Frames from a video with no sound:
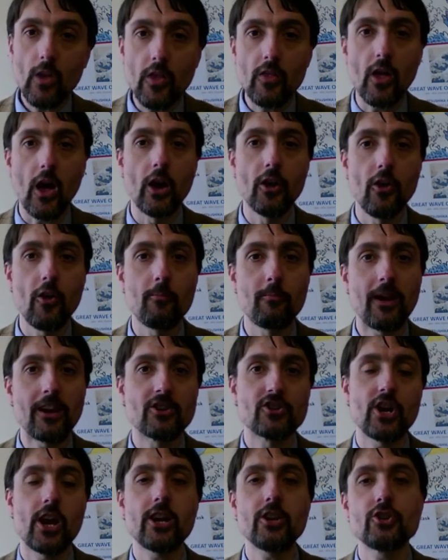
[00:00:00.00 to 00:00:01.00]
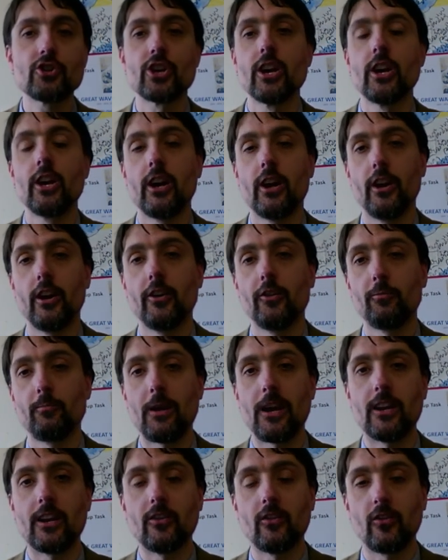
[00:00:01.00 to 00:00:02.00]
Another big change has
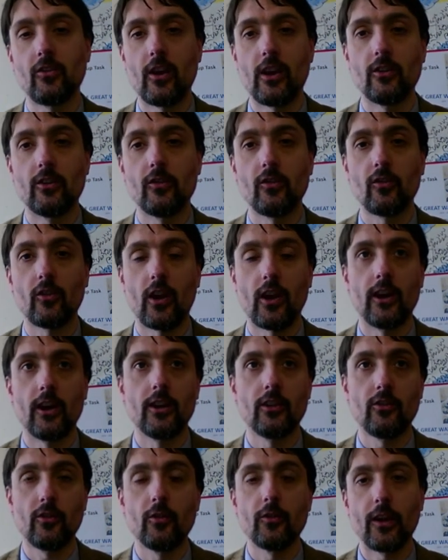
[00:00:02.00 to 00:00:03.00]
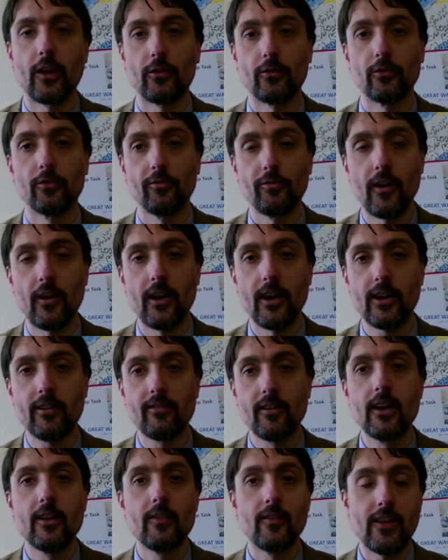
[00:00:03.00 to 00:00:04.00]
been since 2005,
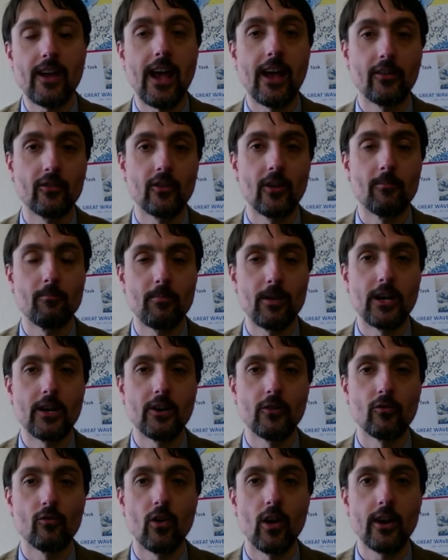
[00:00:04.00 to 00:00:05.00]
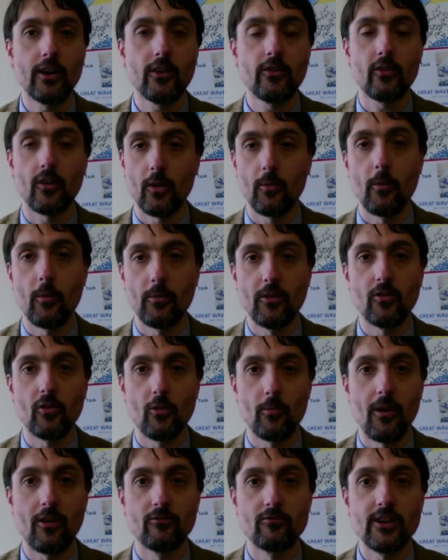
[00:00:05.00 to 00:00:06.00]
the SNP's rise. When we talk
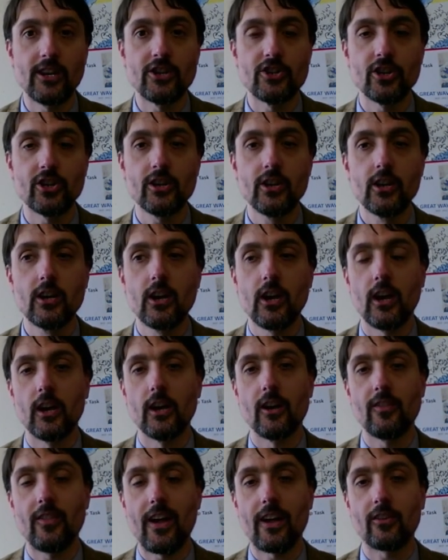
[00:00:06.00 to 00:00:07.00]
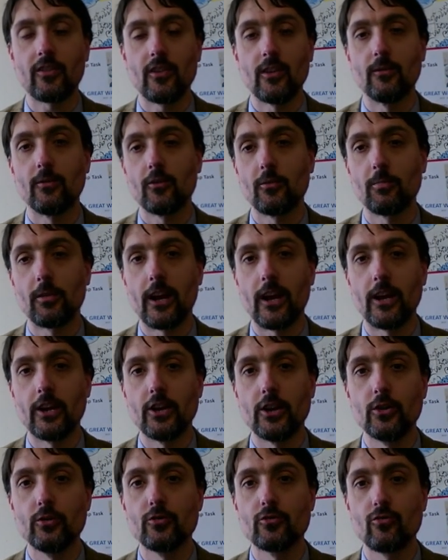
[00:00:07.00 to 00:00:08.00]
about region, that seems to play a
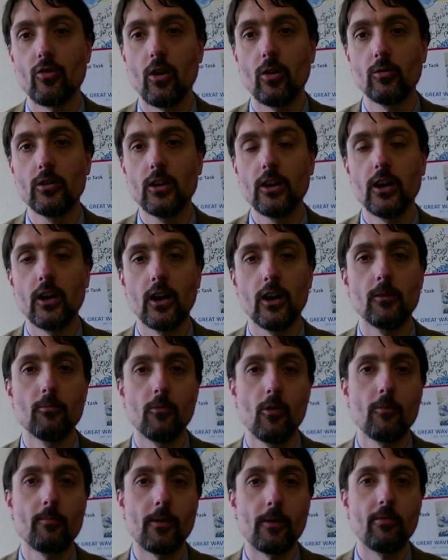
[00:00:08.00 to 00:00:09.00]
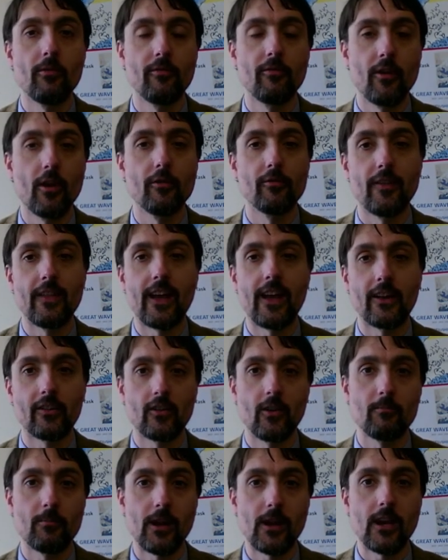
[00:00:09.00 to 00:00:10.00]
huge role. More people vote for the
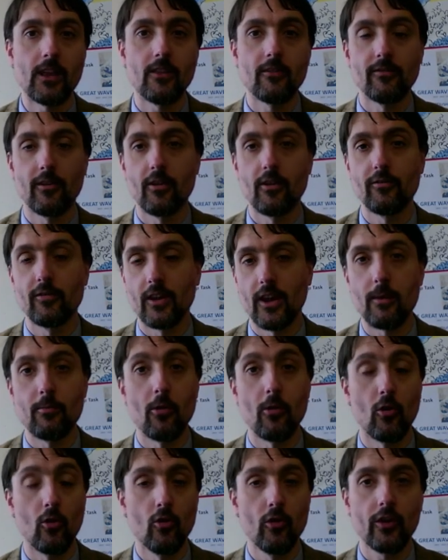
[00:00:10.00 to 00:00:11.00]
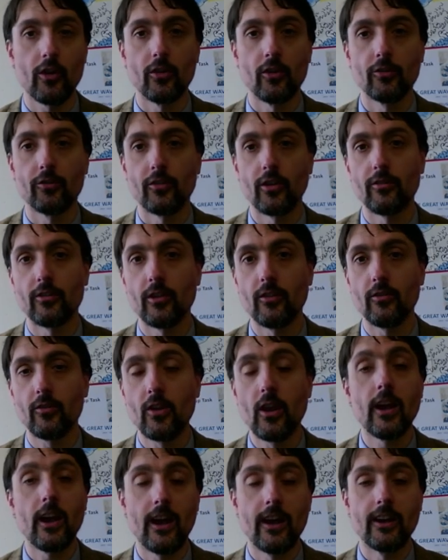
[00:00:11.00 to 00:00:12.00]
SNP than vote for Labour or the Conservatives,
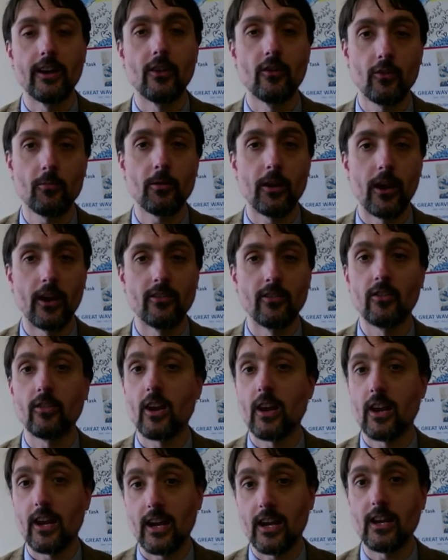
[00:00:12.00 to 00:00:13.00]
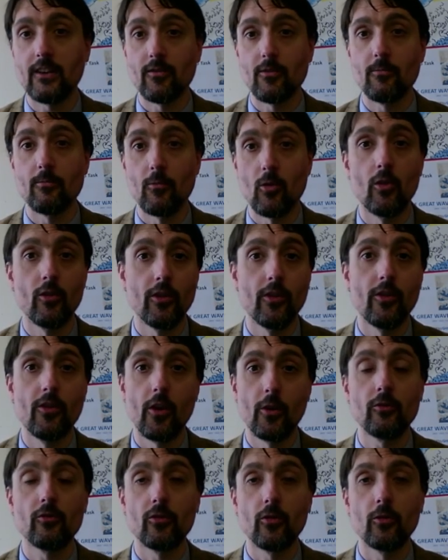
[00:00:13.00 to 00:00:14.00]
and in some cases, even more than
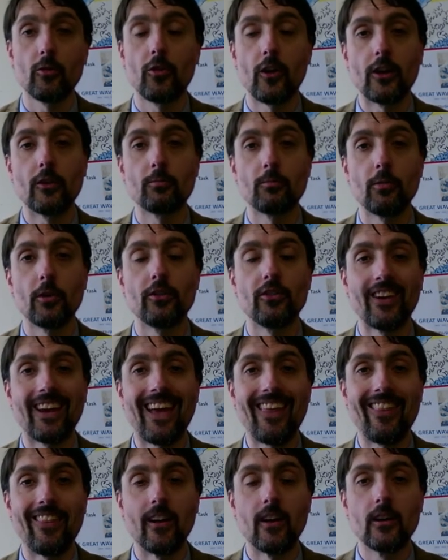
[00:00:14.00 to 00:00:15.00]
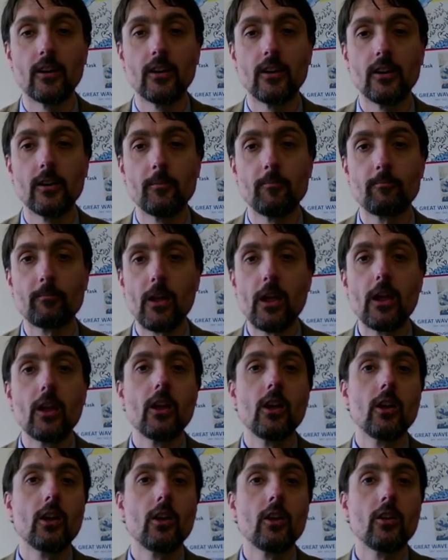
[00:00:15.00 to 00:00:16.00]
those two things put together.
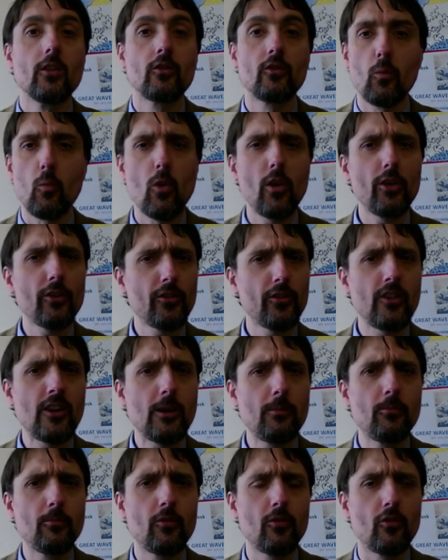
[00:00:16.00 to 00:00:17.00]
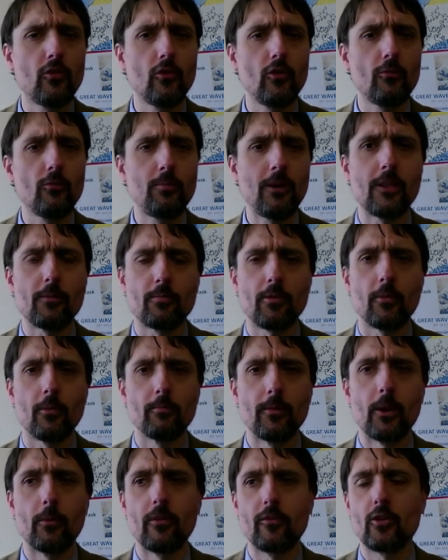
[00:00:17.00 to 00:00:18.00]
So what seems to be the problem
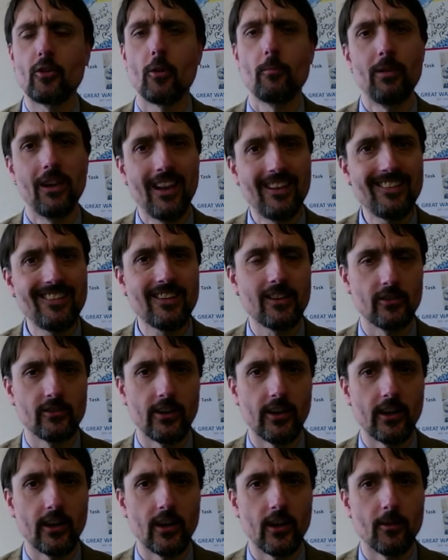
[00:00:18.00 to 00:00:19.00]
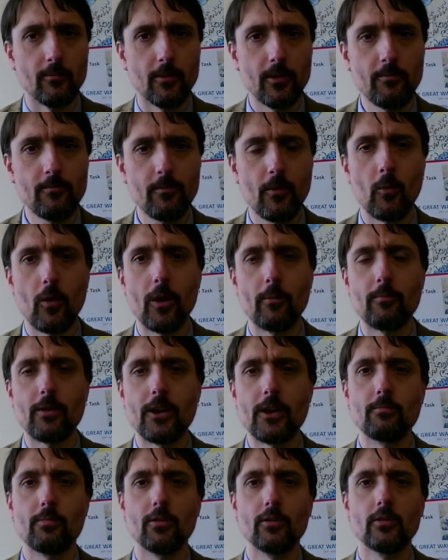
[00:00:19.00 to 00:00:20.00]
here? We've got political de-alignment, where
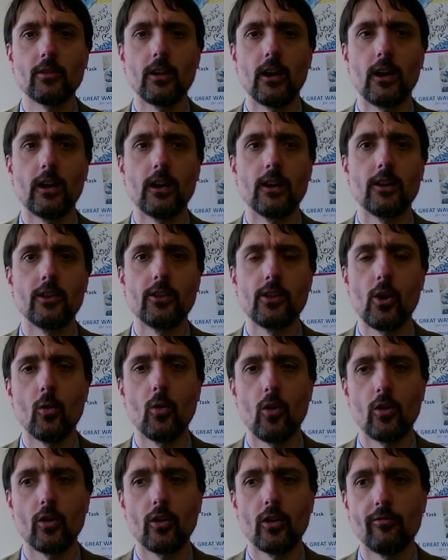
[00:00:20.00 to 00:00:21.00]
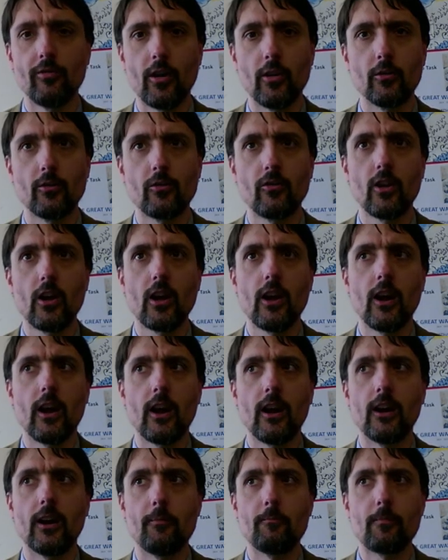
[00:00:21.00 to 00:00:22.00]
people no longer vote
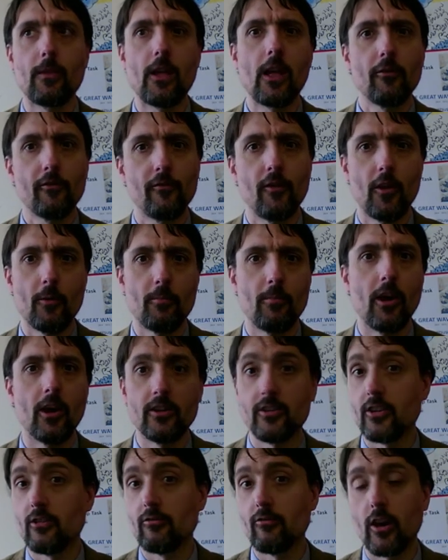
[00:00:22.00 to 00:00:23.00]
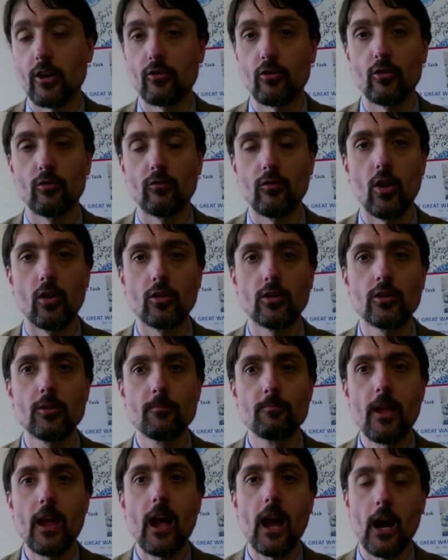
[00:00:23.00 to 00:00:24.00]
for the party right or wrong.
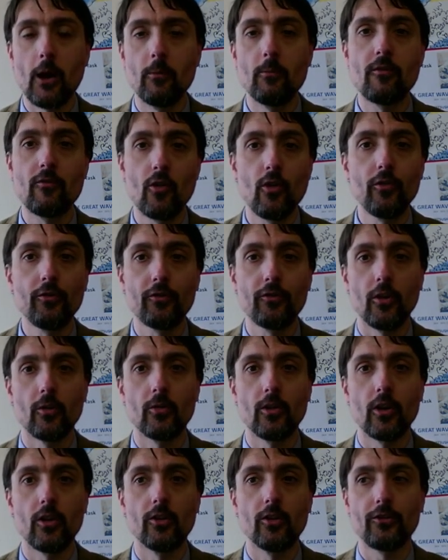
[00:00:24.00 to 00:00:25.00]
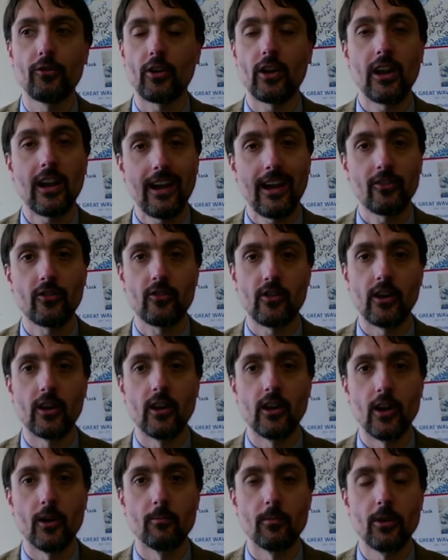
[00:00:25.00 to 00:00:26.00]
And we've also got class
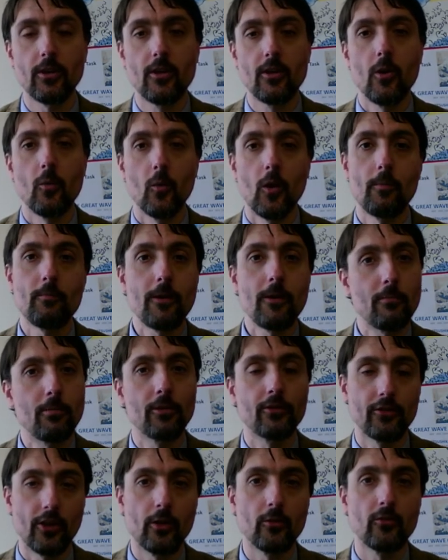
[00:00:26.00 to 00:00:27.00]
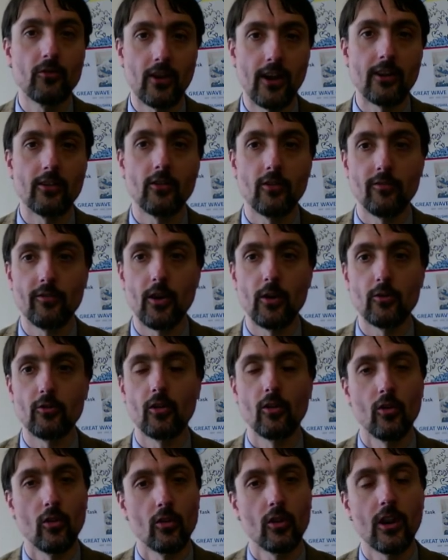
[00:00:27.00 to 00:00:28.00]
de-alignment, where people don't tend to vote
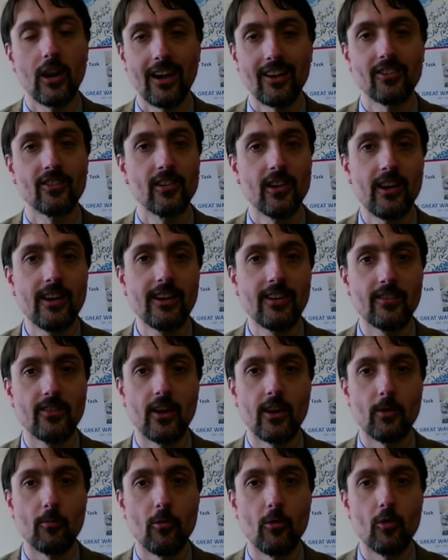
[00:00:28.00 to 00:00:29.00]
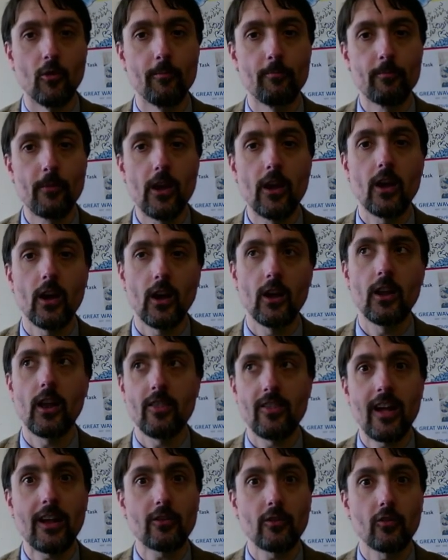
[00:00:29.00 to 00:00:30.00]
along class lines anymore.
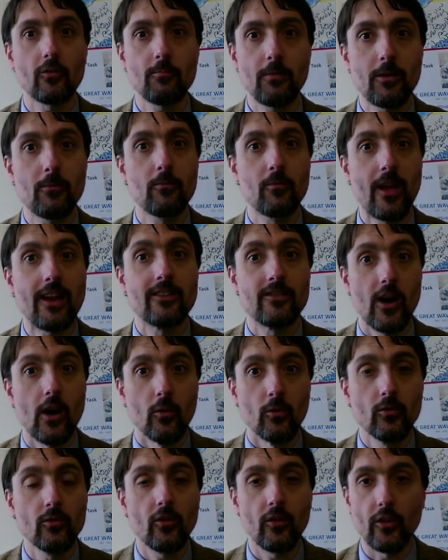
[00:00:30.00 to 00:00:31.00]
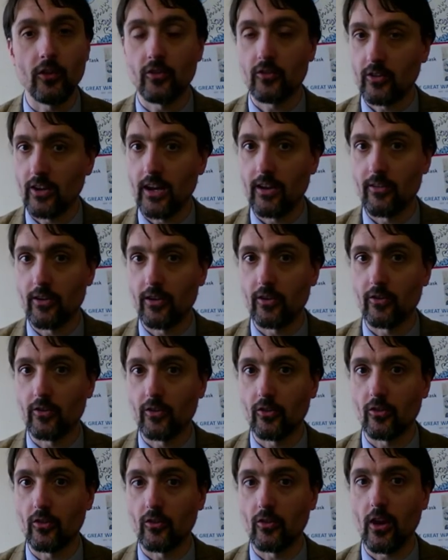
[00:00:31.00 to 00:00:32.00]
That doesn't mean they don't. There's still evidence to
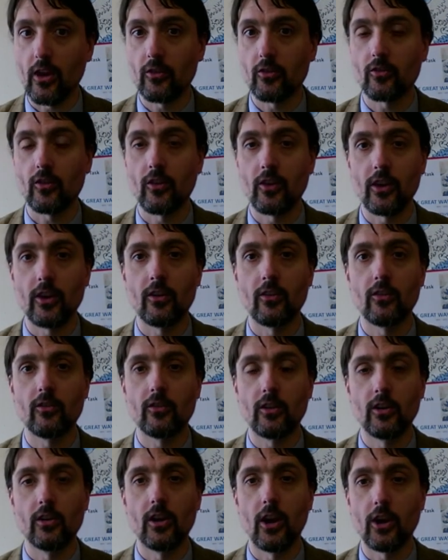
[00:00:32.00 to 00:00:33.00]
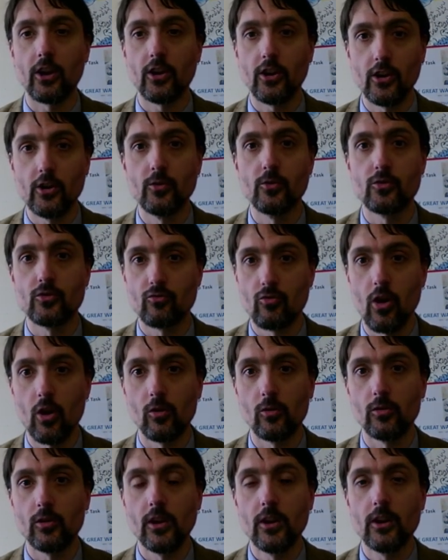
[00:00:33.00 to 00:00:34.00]
suggest that it is still a huge
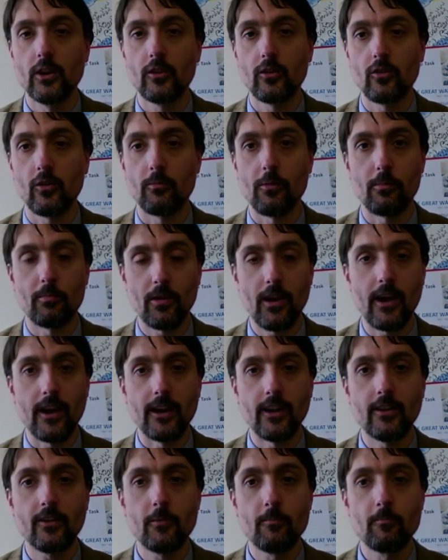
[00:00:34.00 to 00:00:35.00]
role to be played.